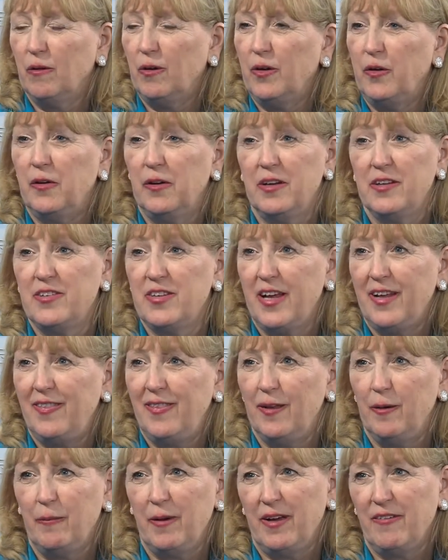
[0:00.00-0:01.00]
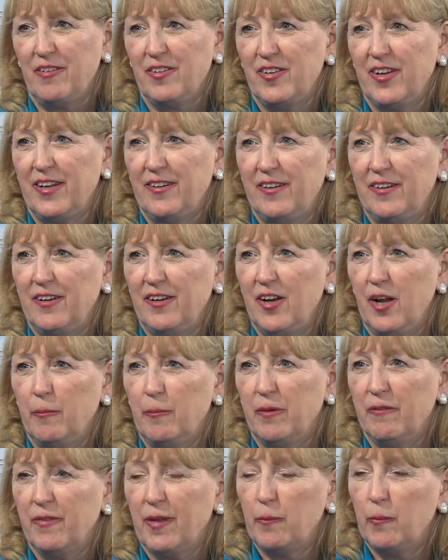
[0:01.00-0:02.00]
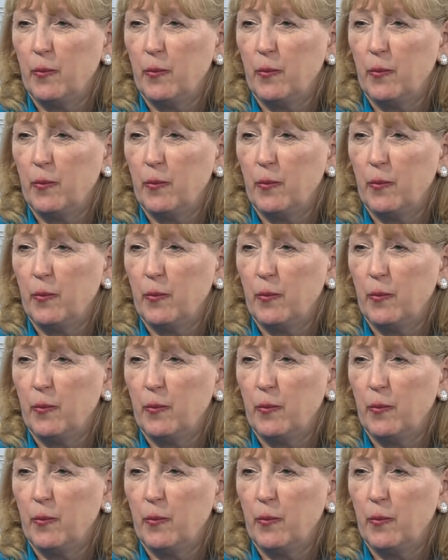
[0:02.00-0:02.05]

you can attend them. I've attended a number of them